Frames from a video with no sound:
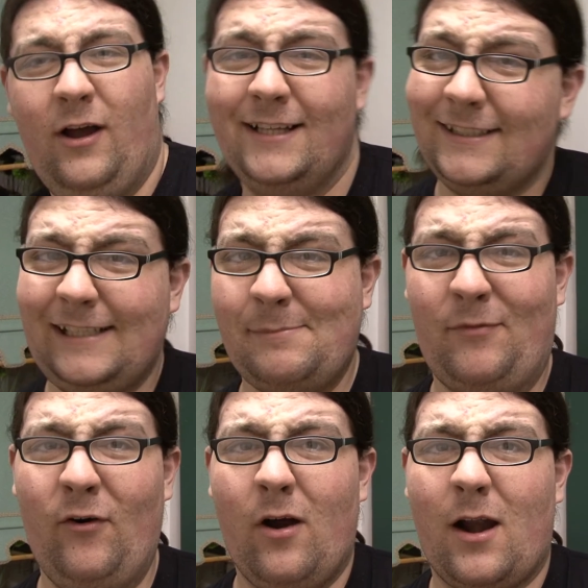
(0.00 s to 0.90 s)
as I said
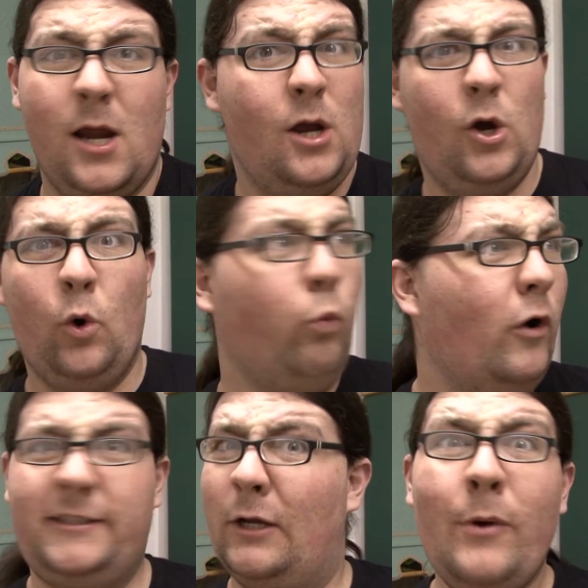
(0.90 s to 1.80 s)
before,
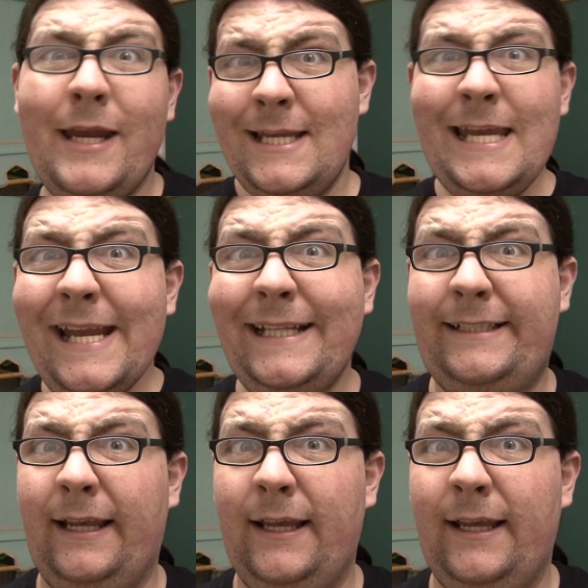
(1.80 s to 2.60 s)
what do we need?